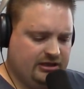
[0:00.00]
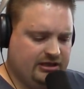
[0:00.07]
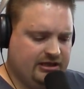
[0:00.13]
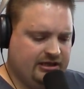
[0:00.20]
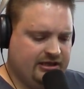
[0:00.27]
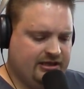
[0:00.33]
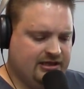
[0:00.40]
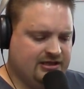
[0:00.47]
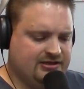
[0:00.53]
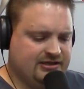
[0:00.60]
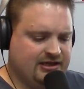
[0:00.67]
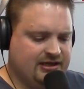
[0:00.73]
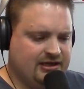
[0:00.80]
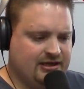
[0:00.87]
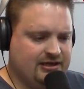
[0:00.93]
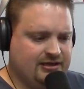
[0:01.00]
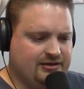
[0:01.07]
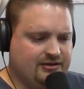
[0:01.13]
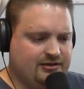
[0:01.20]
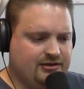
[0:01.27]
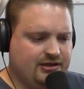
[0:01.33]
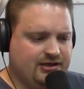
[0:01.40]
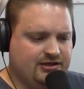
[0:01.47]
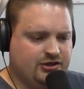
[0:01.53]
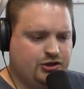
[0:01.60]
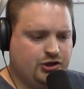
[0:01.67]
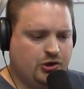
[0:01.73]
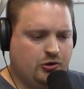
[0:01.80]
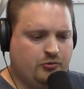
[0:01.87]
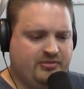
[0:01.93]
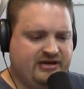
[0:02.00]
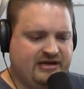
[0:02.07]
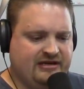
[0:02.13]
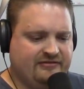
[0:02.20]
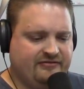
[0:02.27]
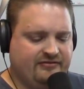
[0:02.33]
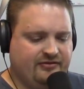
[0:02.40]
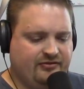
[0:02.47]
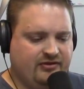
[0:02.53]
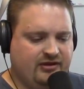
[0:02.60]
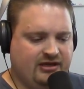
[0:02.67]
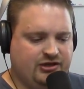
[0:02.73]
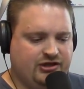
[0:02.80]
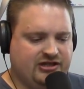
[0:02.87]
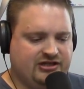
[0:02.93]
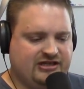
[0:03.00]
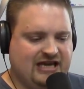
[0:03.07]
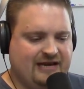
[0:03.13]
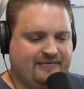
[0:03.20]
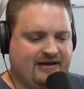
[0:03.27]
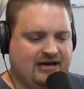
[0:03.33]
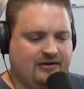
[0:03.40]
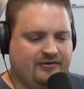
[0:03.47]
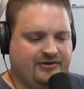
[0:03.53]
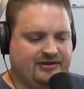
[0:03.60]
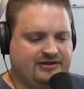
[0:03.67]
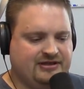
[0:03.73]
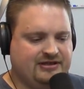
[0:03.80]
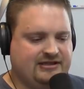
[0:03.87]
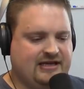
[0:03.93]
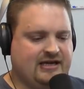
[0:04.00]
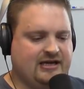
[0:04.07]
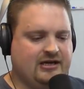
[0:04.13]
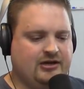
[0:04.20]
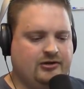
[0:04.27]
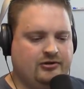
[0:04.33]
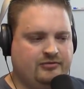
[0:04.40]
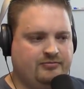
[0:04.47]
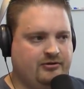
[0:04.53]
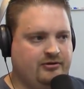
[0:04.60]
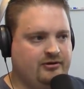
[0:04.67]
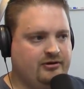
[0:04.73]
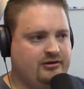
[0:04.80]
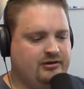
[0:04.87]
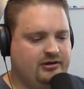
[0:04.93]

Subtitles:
is Joe Beef. They just came out with a second cookbook.